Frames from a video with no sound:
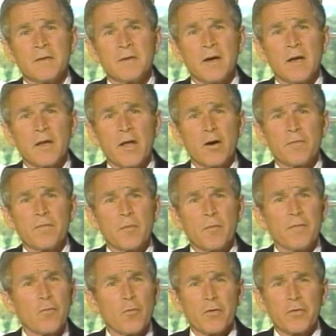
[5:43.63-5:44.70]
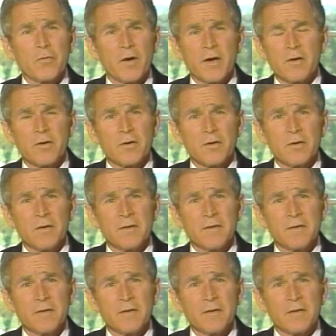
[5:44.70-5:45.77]
A letter from a fourth-grade girl
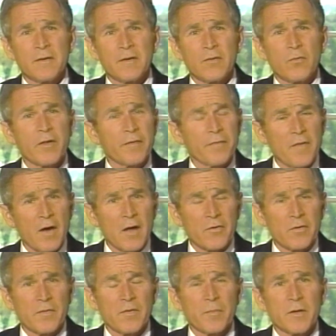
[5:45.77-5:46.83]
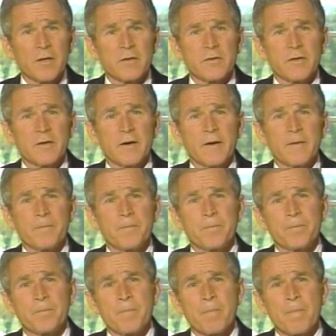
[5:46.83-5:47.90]
with a father in the military.
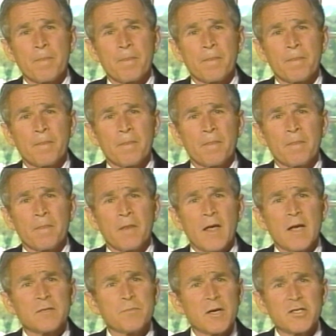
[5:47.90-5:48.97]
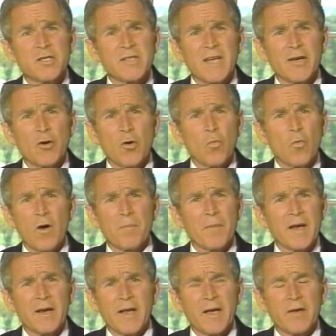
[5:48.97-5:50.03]
As much as I don't want
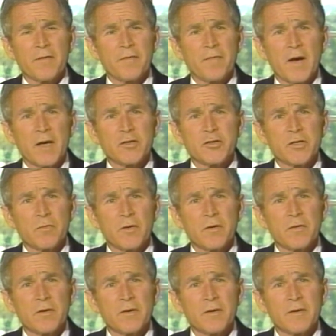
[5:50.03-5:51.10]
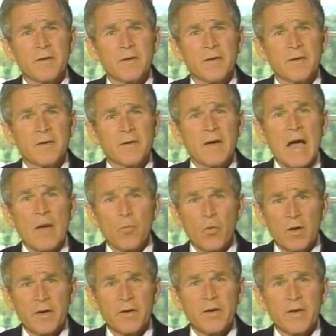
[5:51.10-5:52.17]
my dad to fight, she wrote, I'm
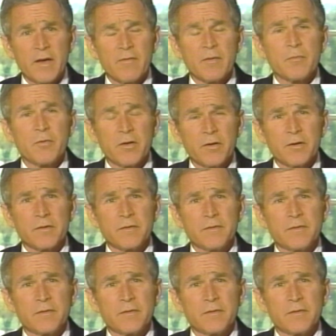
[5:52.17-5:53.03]
willing to give him to you.